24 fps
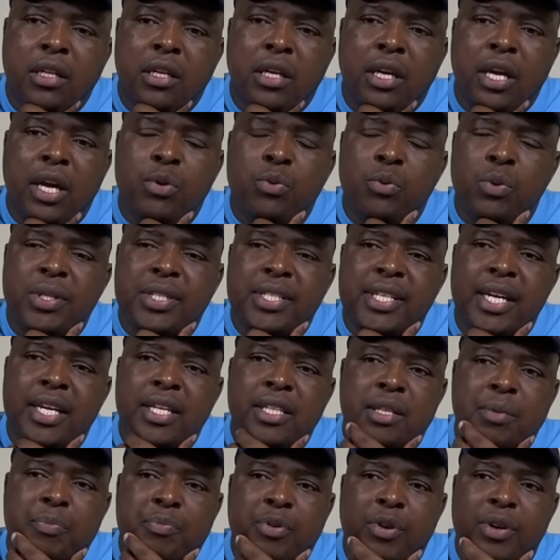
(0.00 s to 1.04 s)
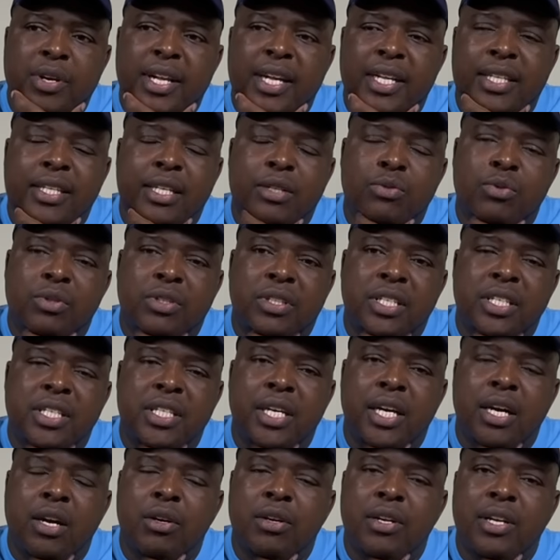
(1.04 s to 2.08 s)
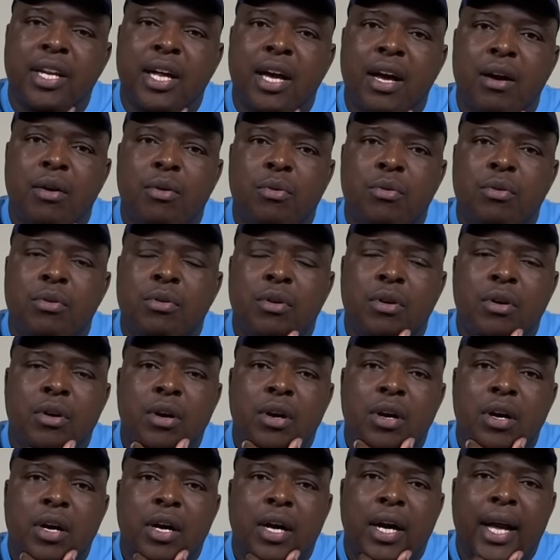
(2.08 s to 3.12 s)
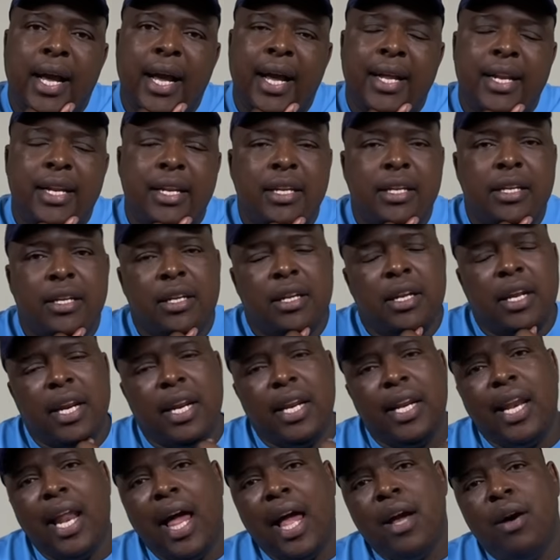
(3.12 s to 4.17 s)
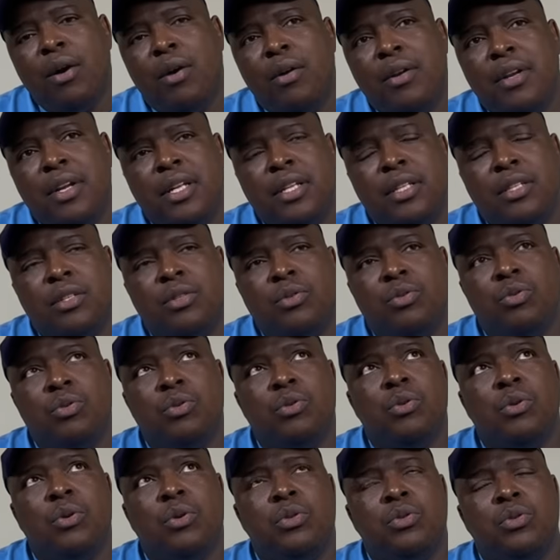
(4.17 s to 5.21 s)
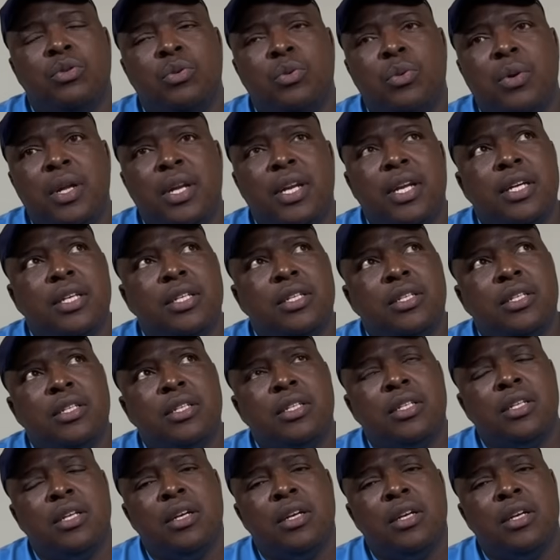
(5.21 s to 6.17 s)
we take the product that we're dishing out now and rely on it to win us